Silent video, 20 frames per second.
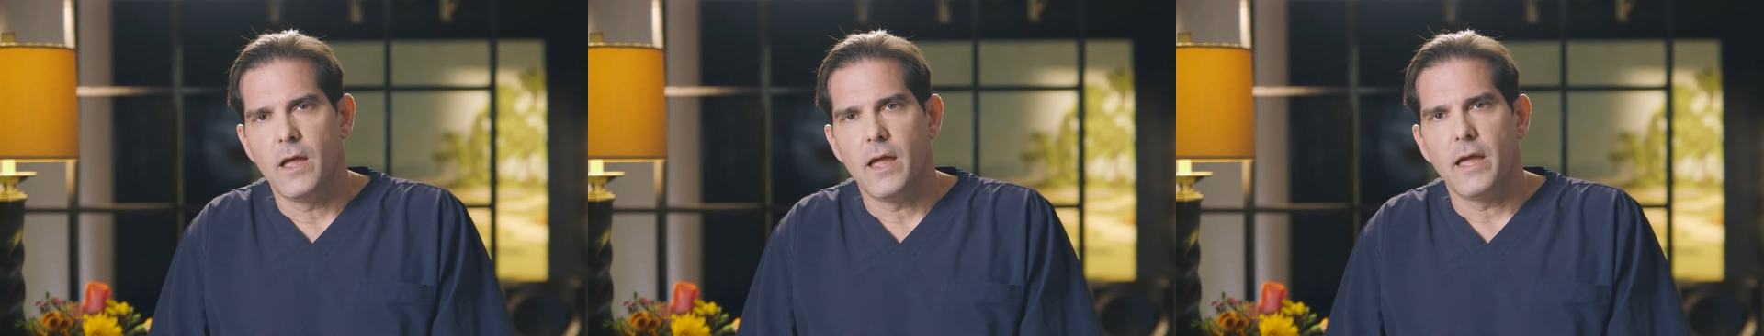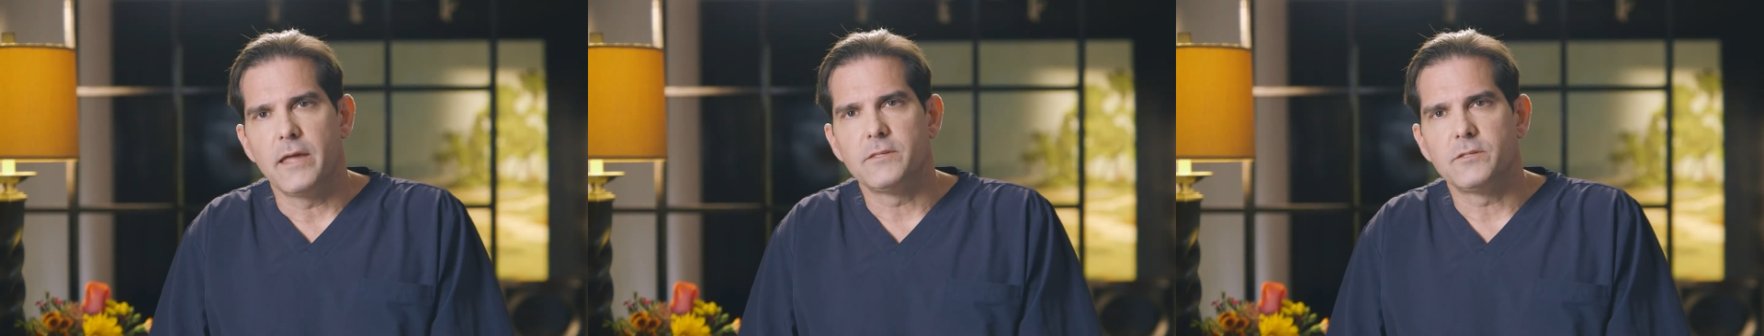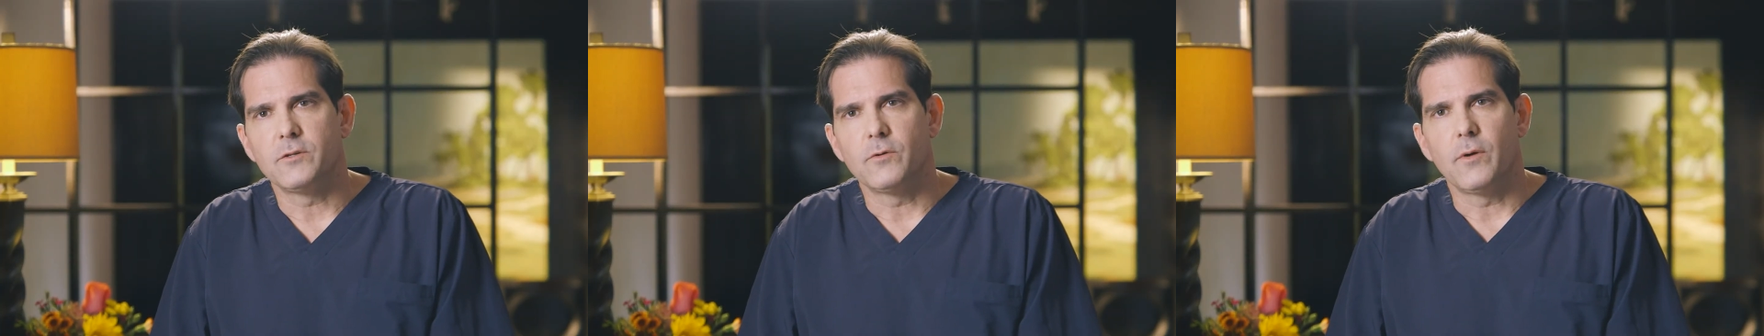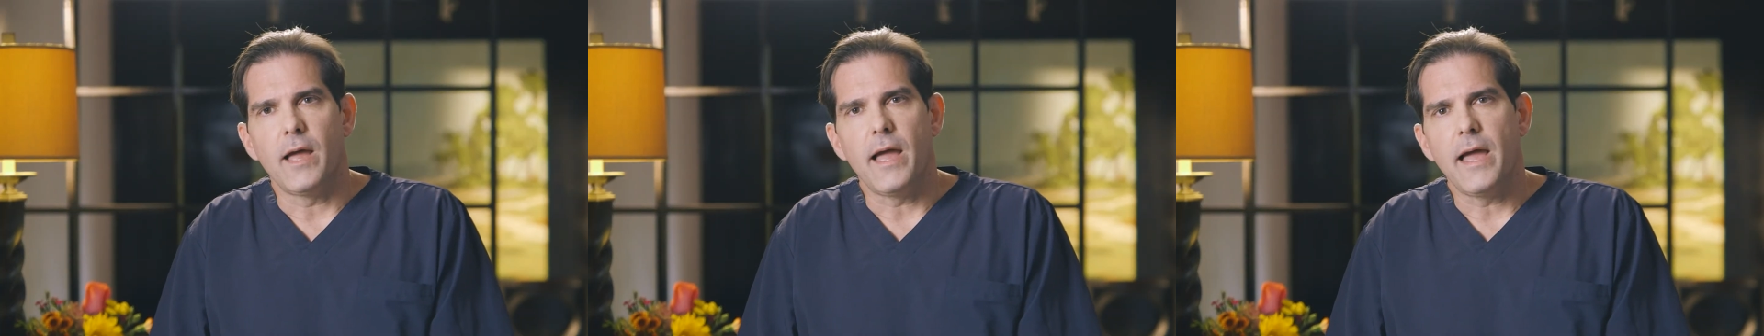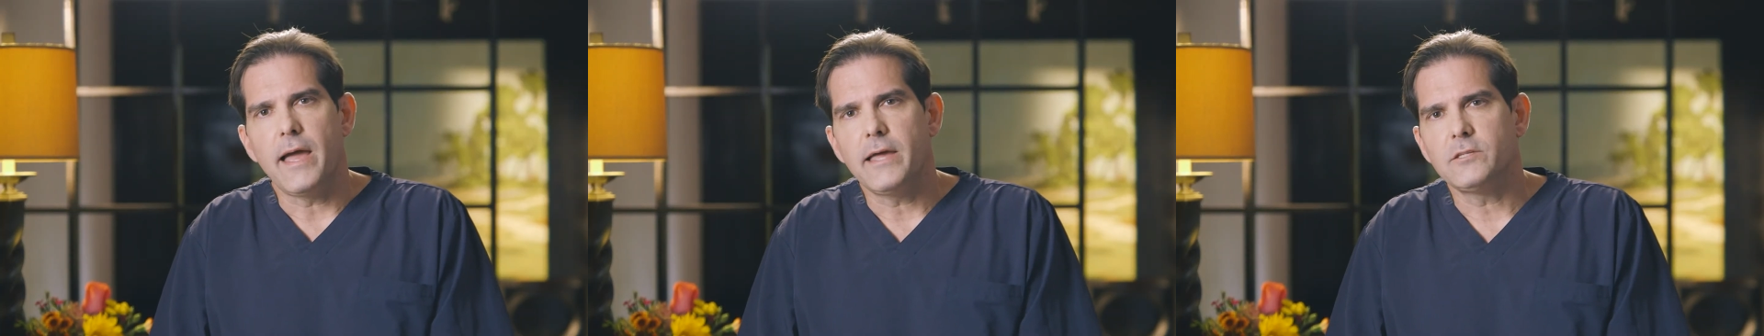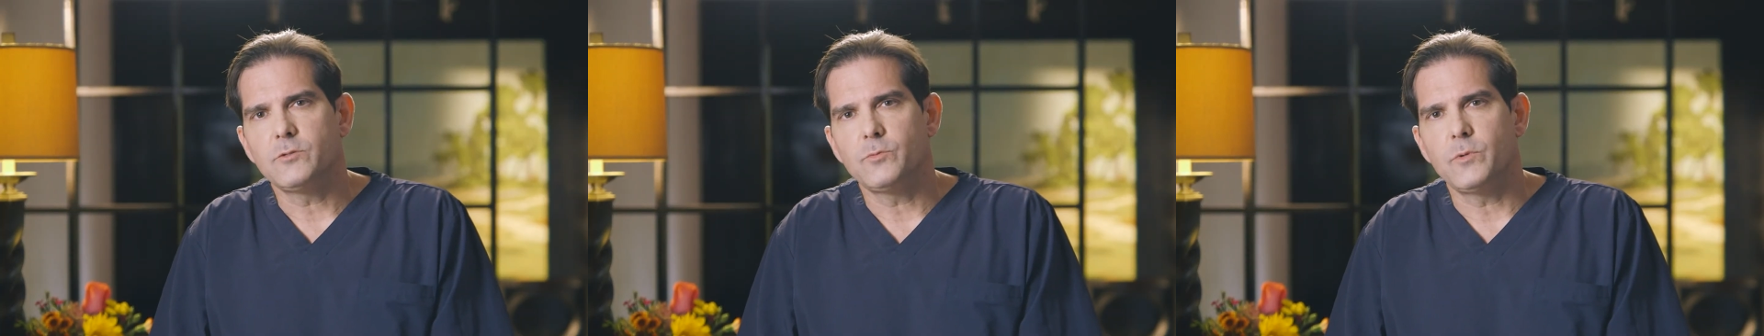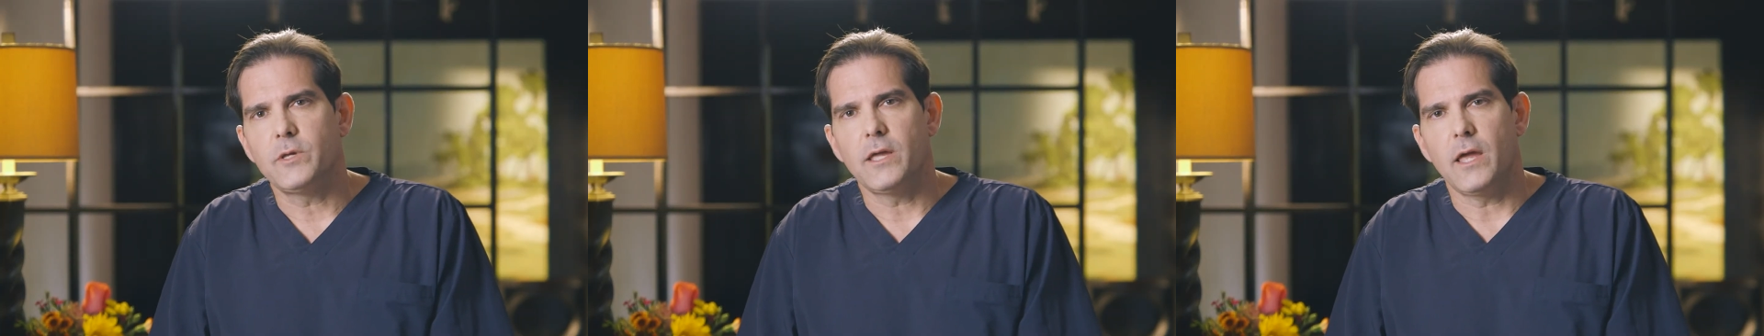And so
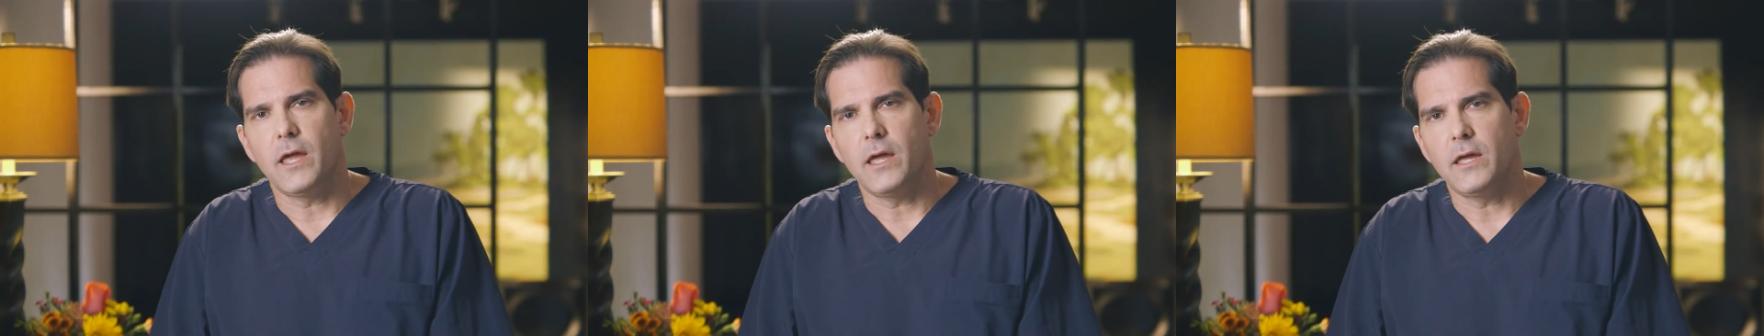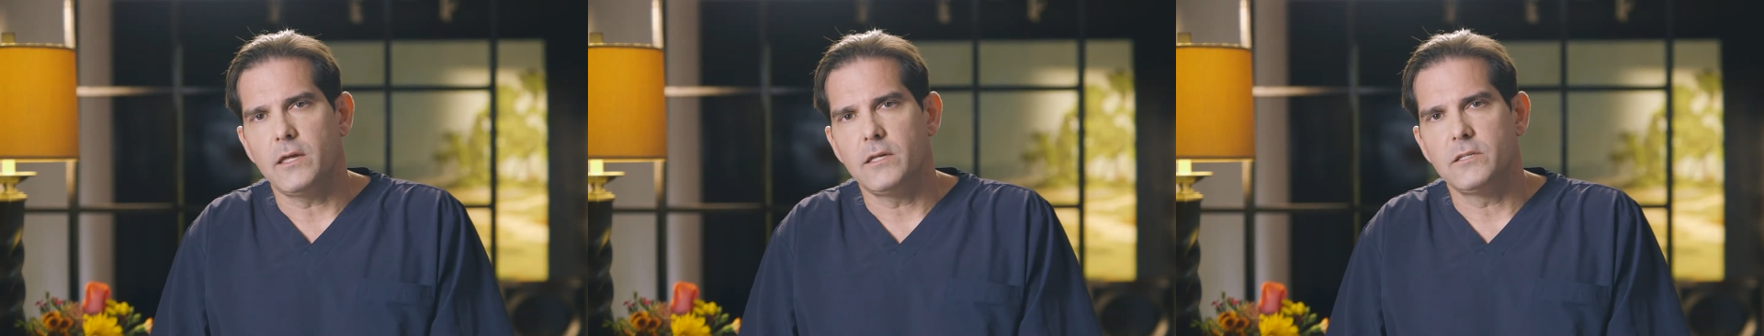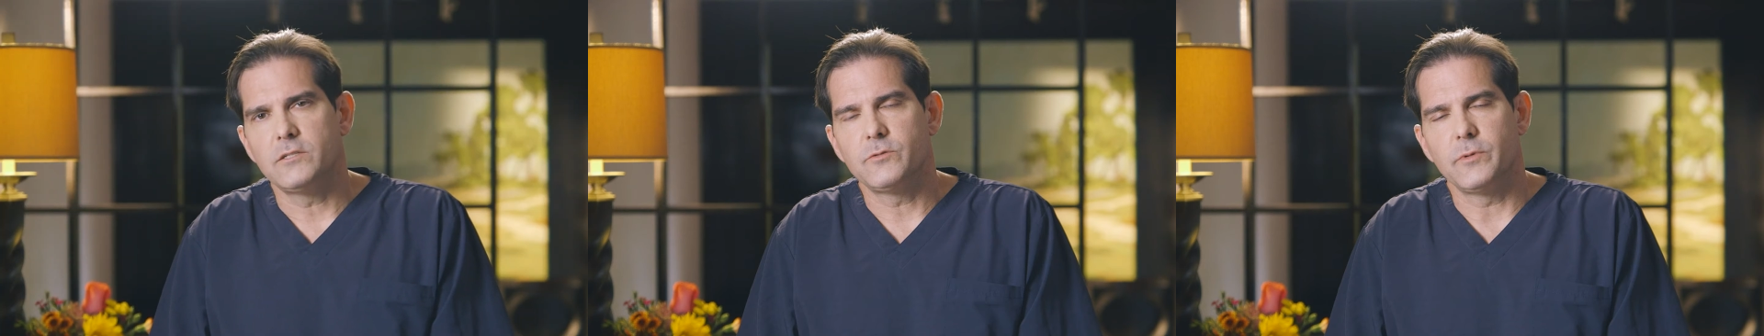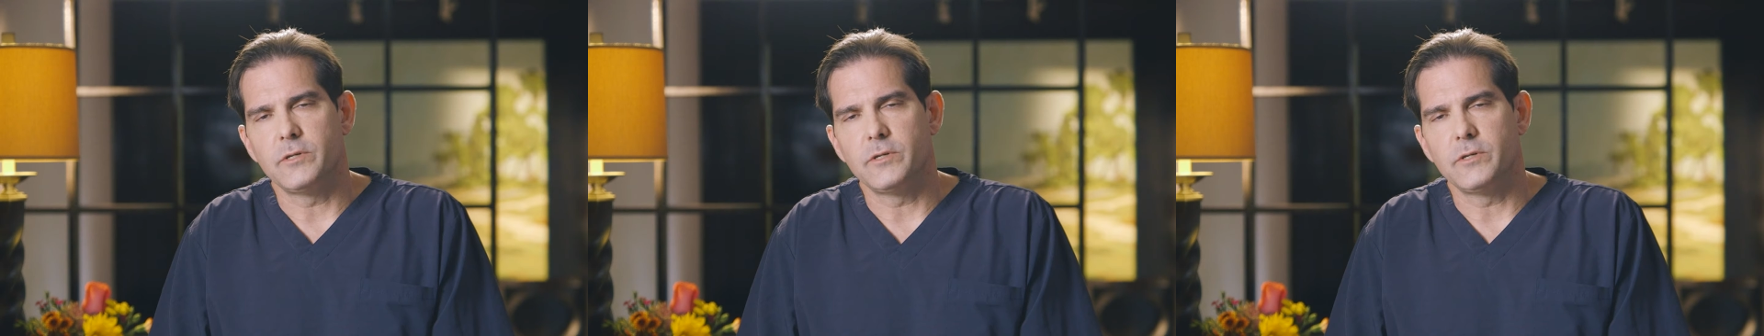as we age,